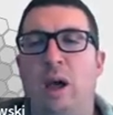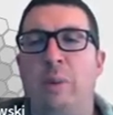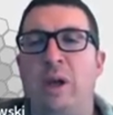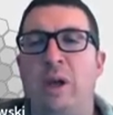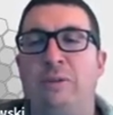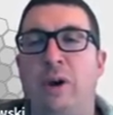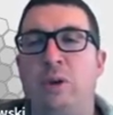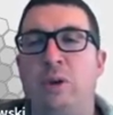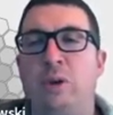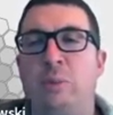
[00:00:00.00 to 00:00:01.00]
By
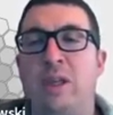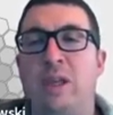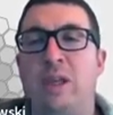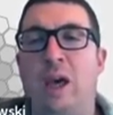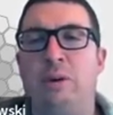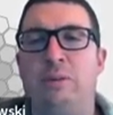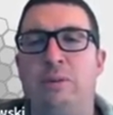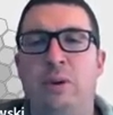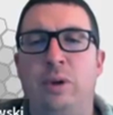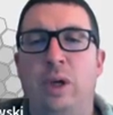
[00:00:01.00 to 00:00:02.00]
default, you'll be in the calendar
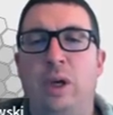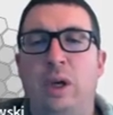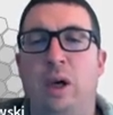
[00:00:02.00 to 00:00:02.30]
view.